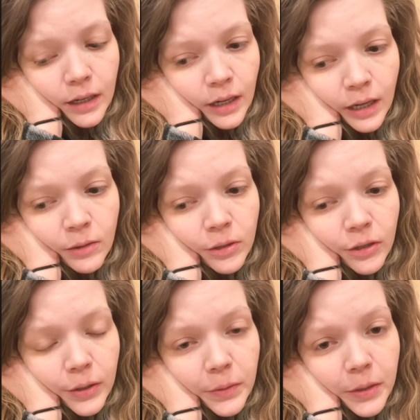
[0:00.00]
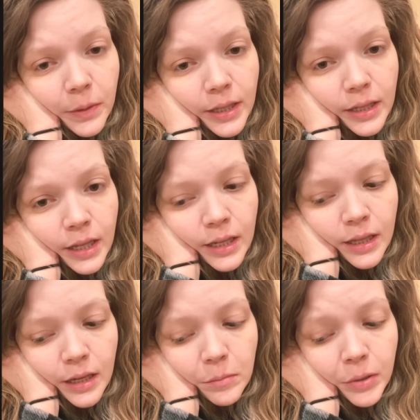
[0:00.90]
And I don't agree with the way that they
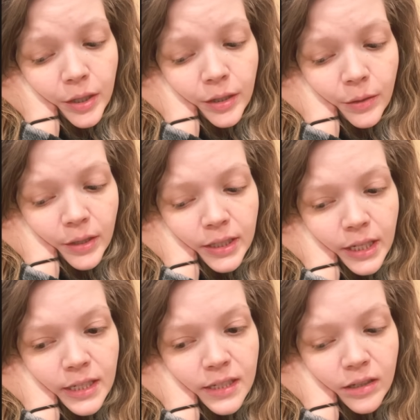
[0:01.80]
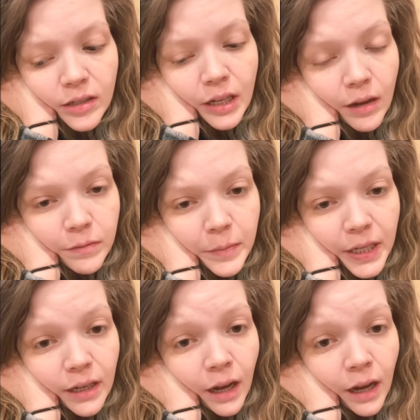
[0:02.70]
think. But you know what? They still love me and